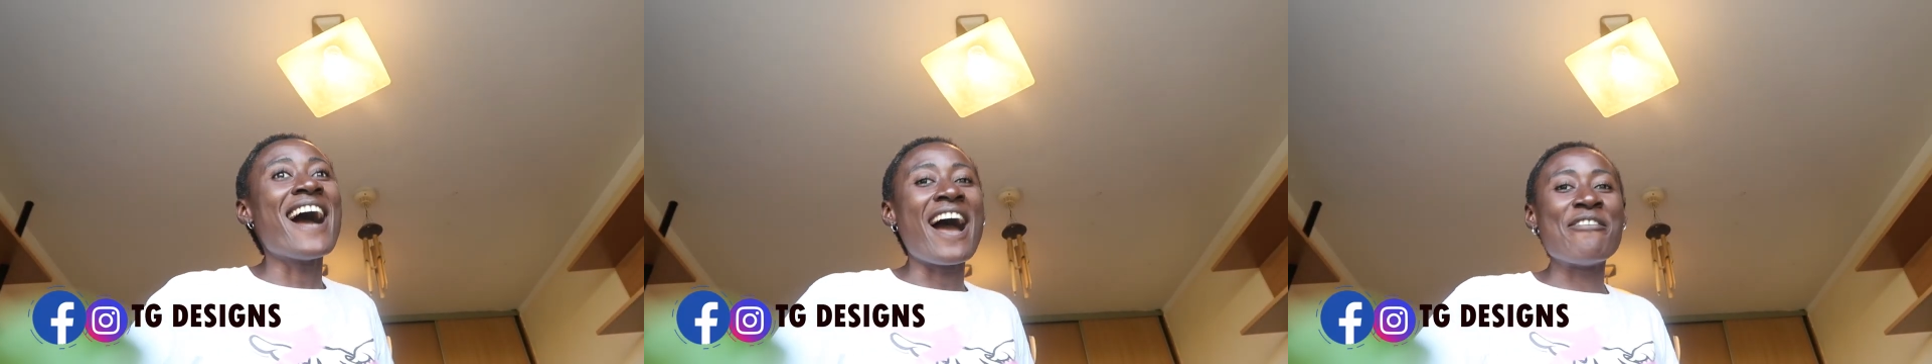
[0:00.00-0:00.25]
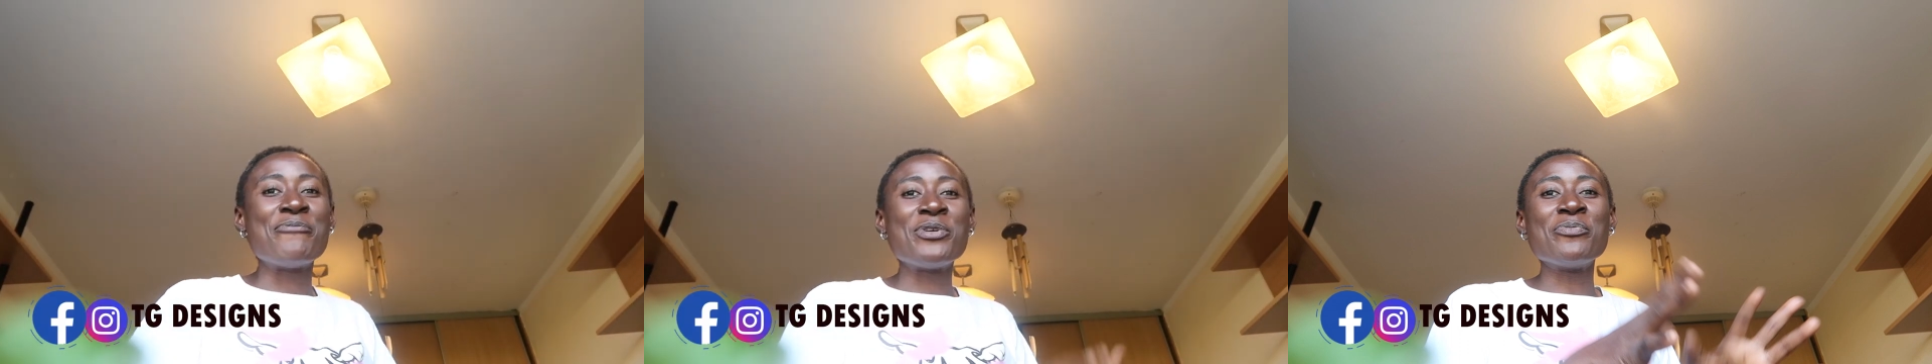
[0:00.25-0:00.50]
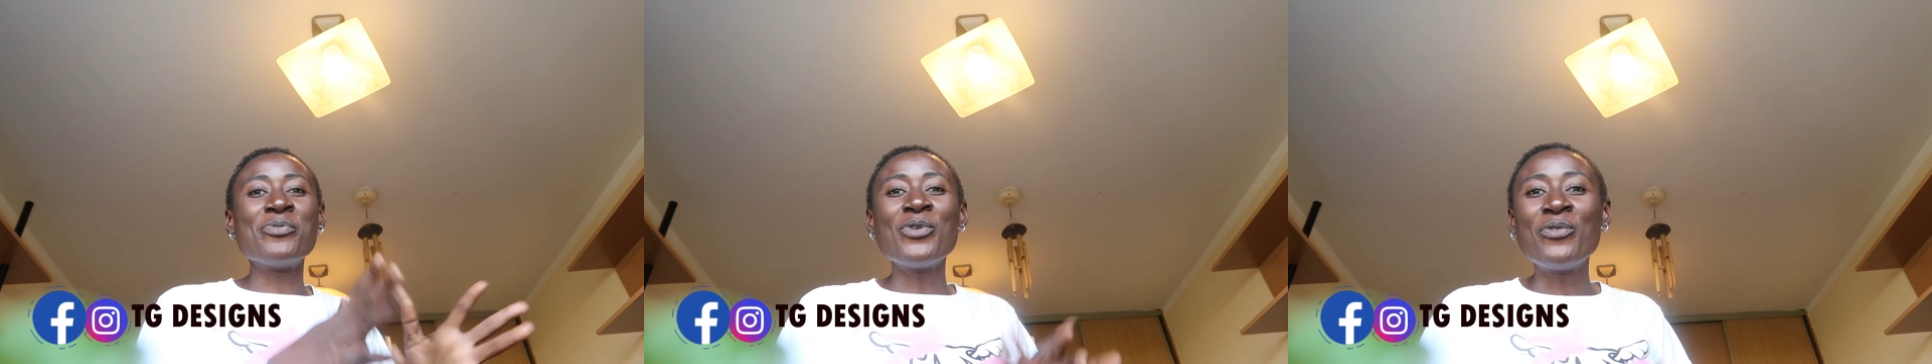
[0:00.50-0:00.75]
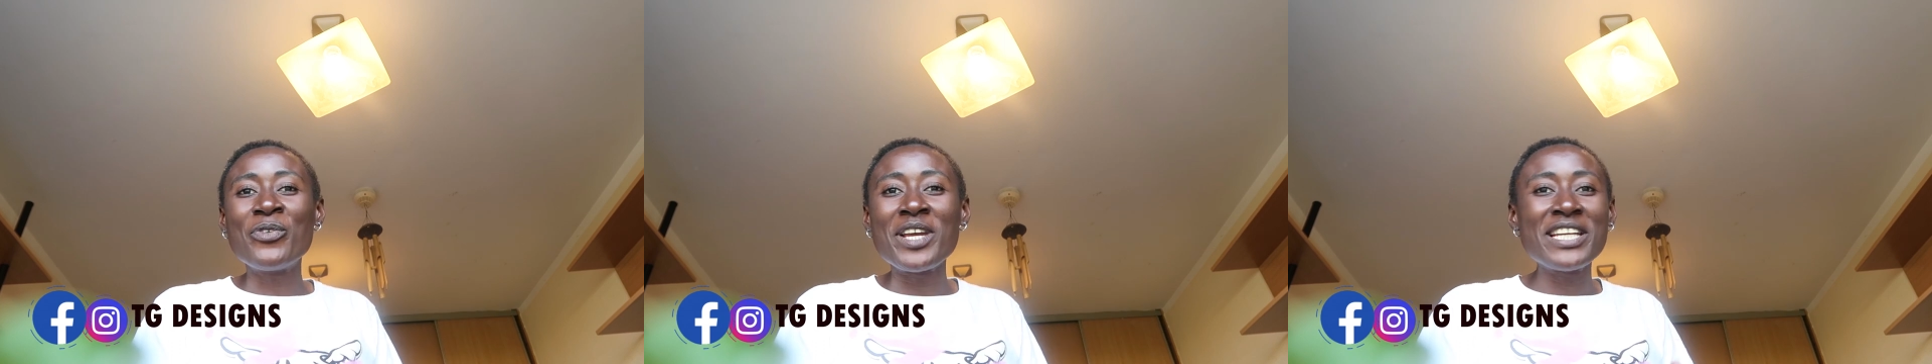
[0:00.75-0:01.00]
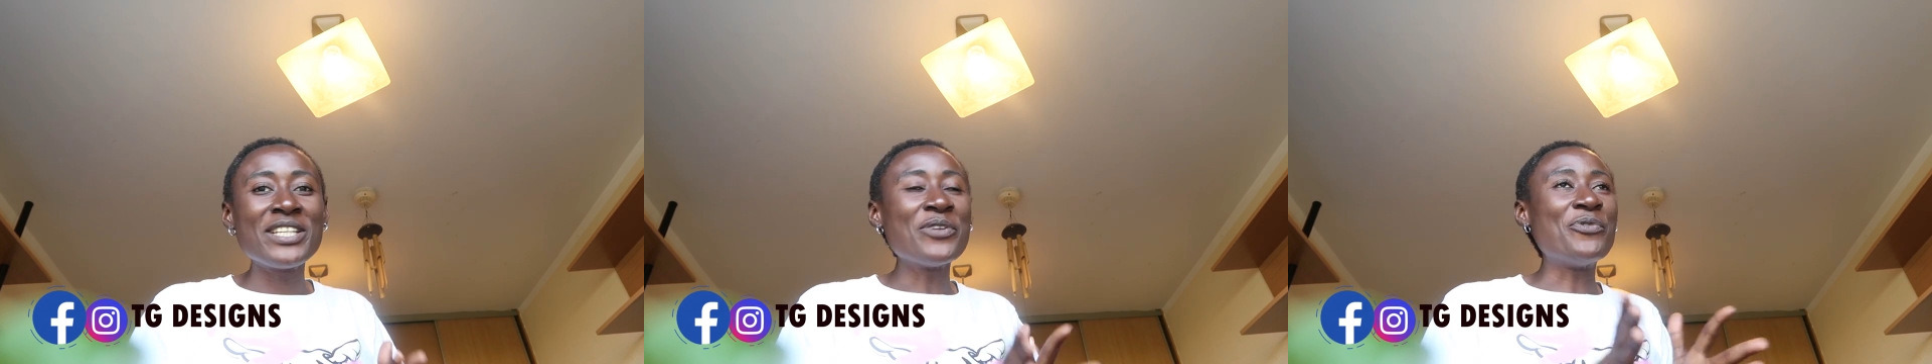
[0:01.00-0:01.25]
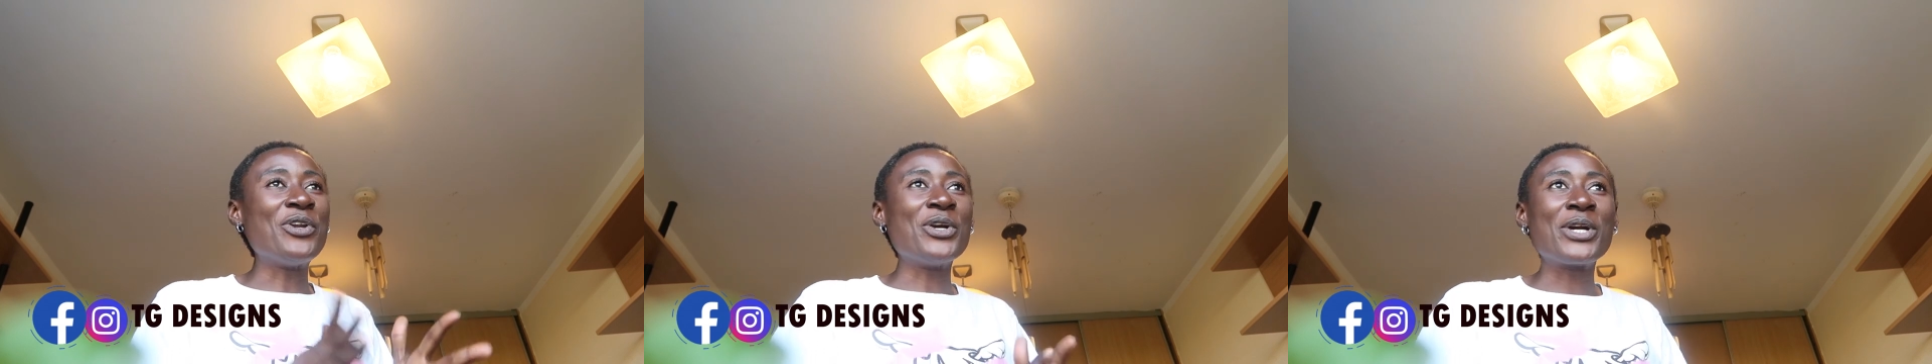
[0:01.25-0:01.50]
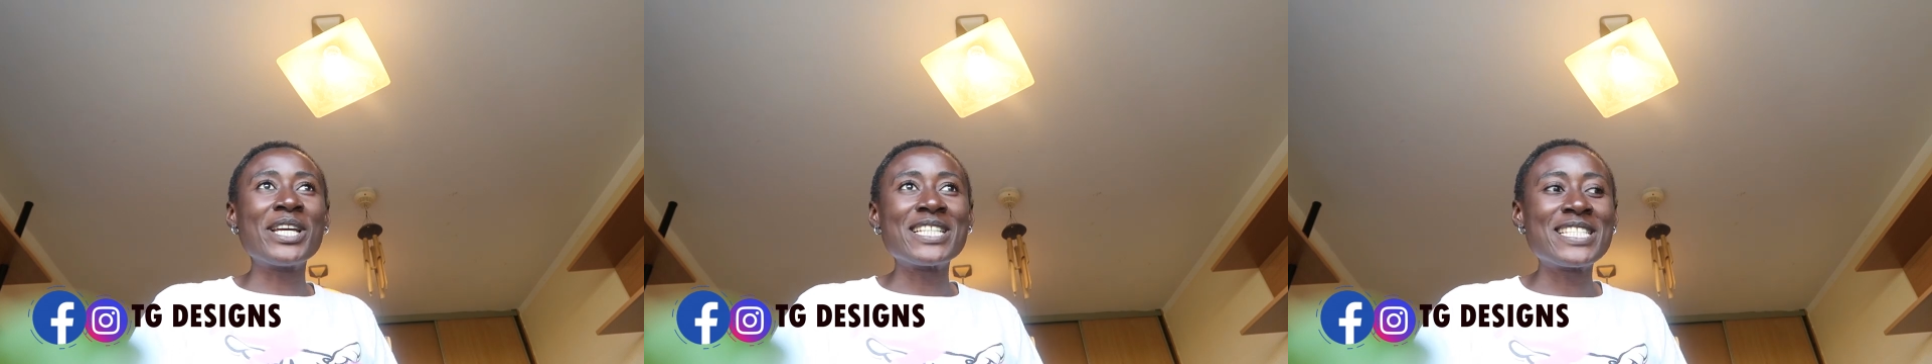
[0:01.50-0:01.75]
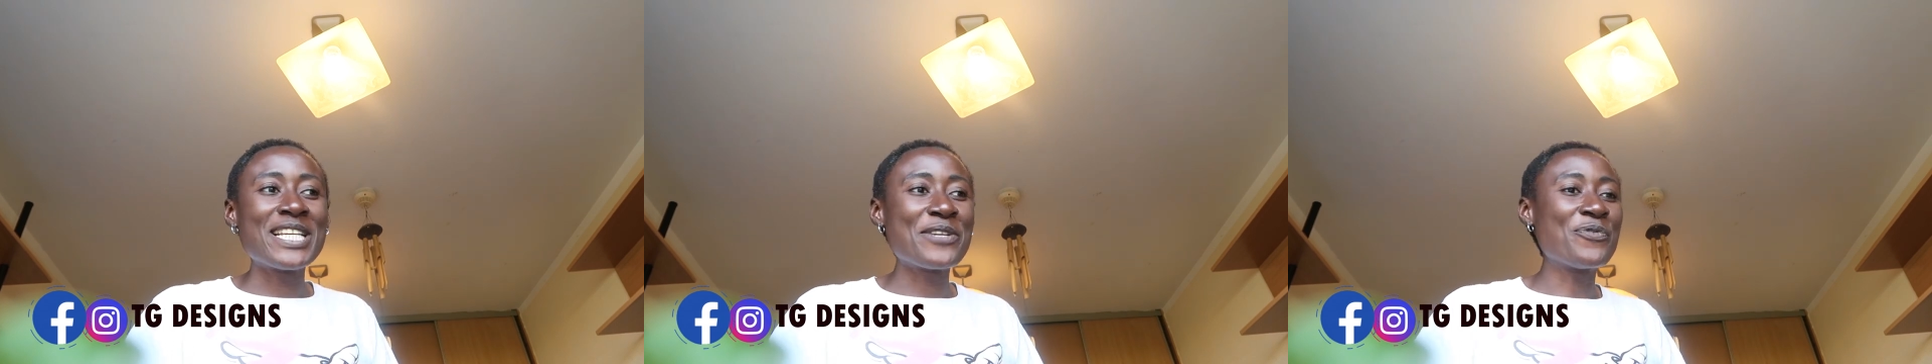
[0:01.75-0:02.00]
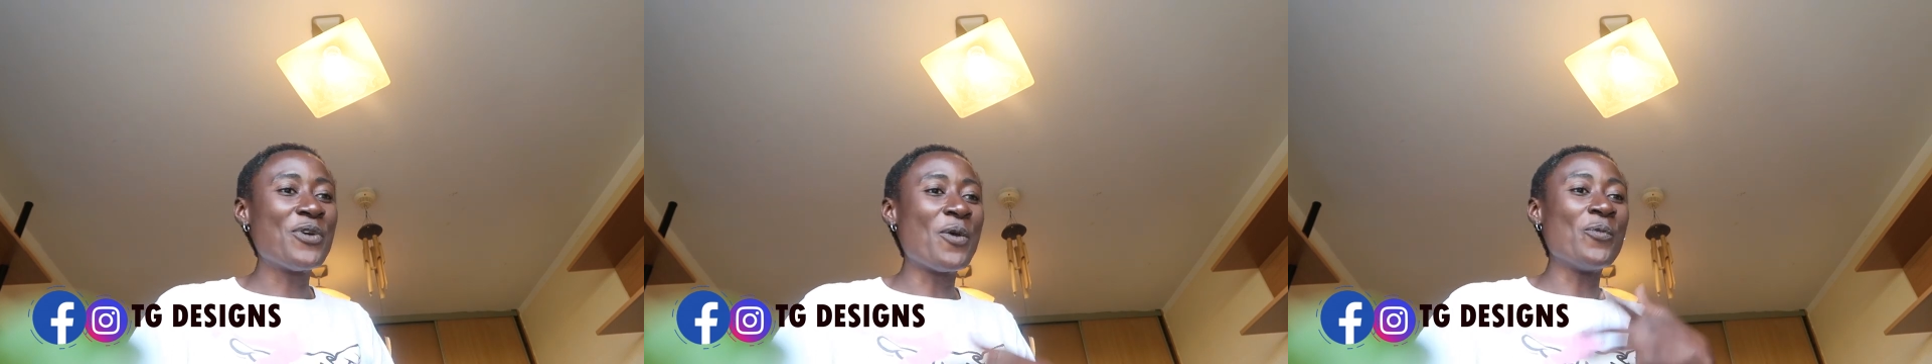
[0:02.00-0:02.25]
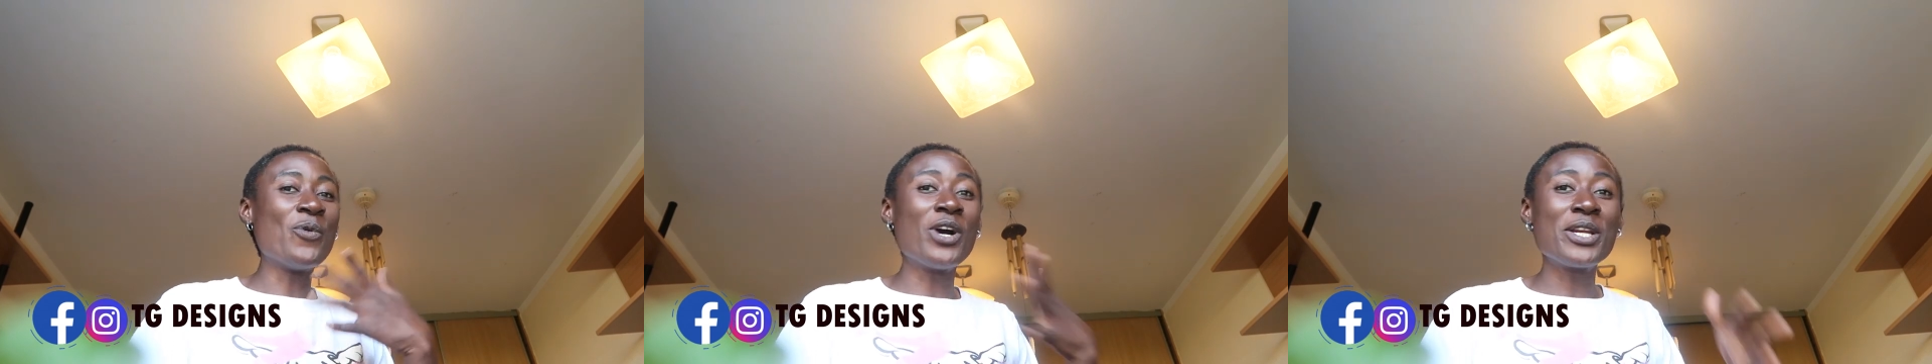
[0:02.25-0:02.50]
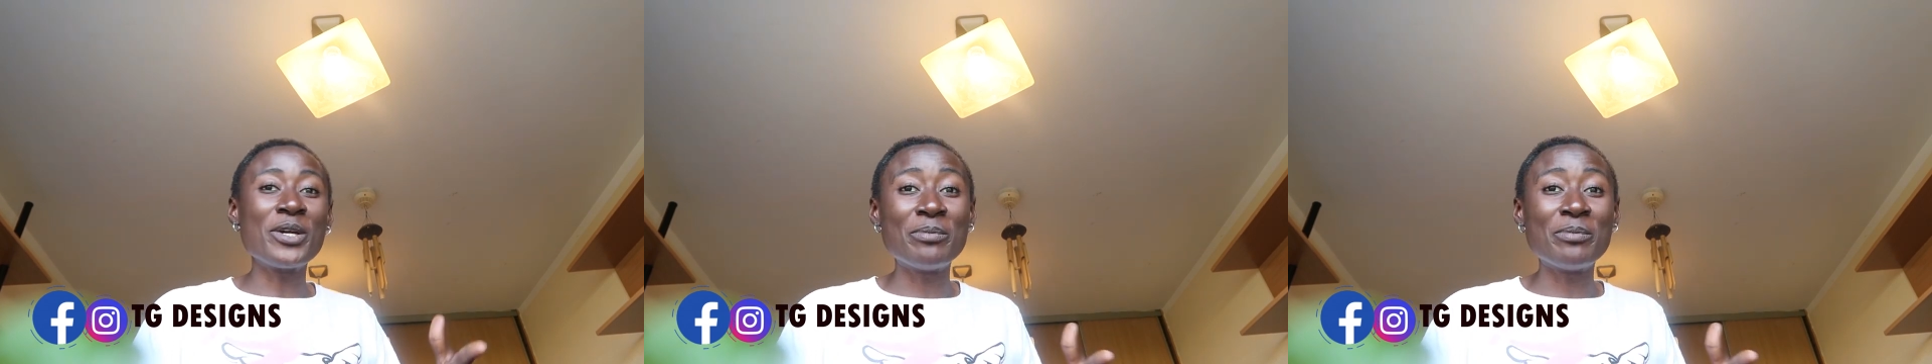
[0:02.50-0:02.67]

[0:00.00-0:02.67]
I've been moving, relocating from one